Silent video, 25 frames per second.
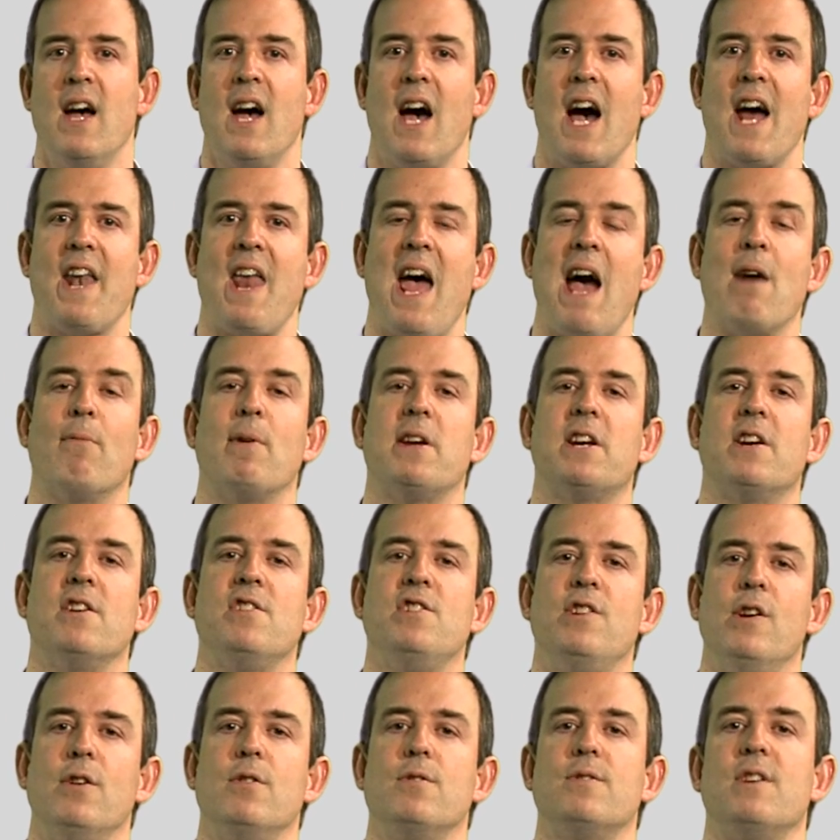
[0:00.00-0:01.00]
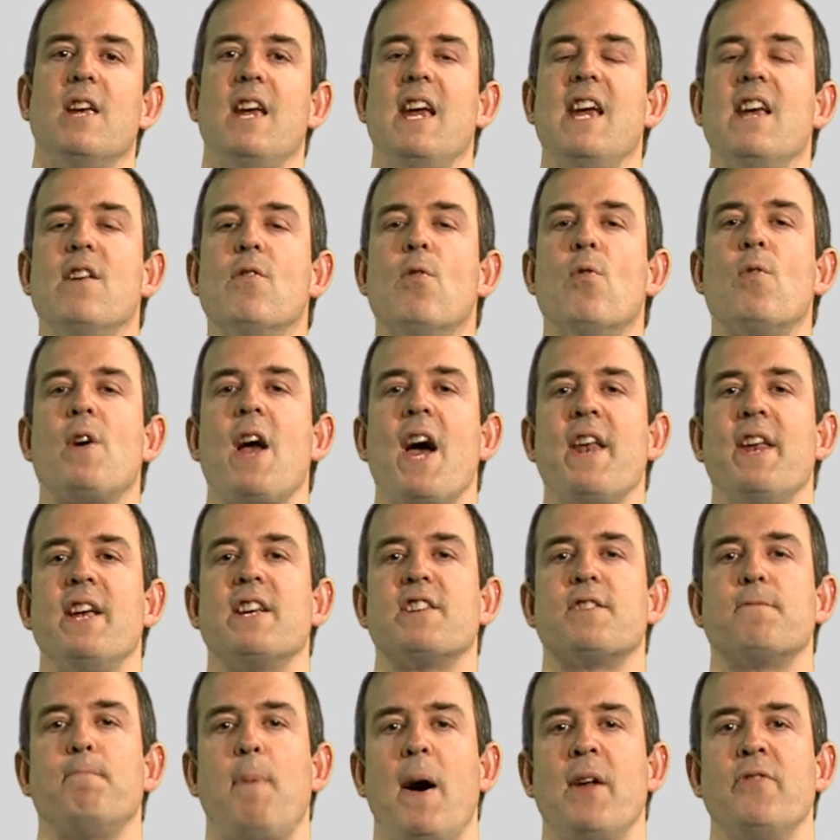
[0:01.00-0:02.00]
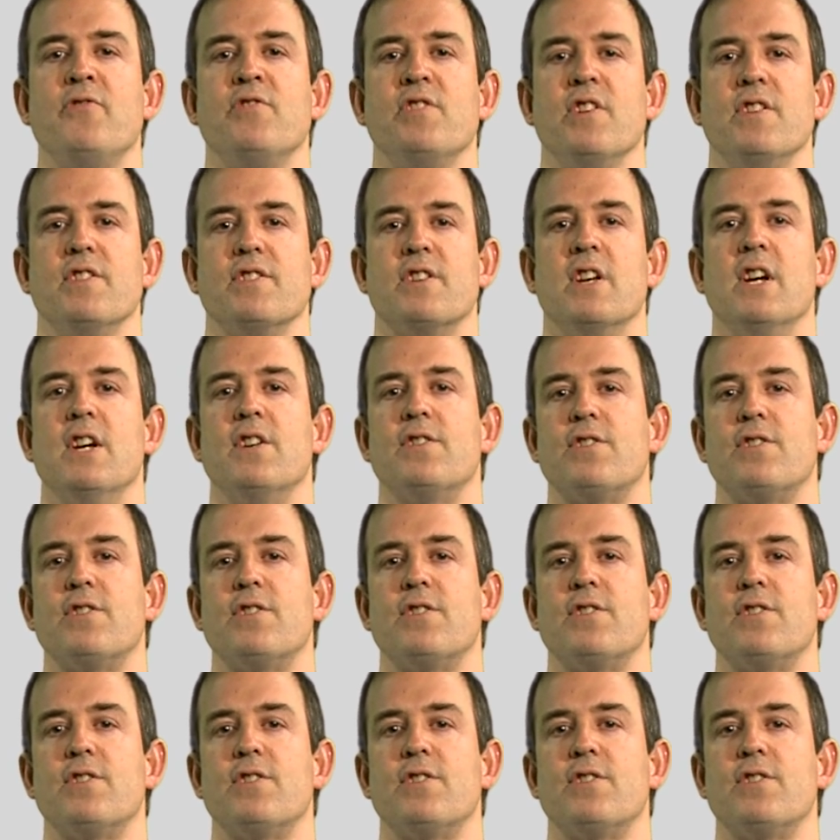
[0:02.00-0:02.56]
and how we can use inorganic sponges